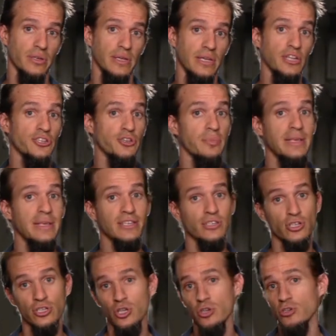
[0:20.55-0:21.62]
it should be as
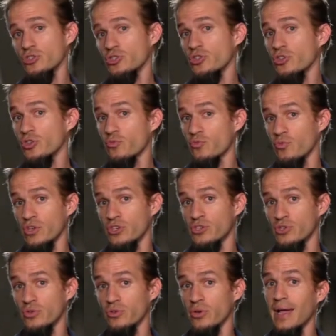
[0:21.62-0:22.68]
close to the
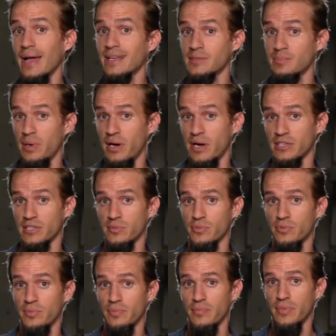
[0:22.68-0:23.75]
original as possible.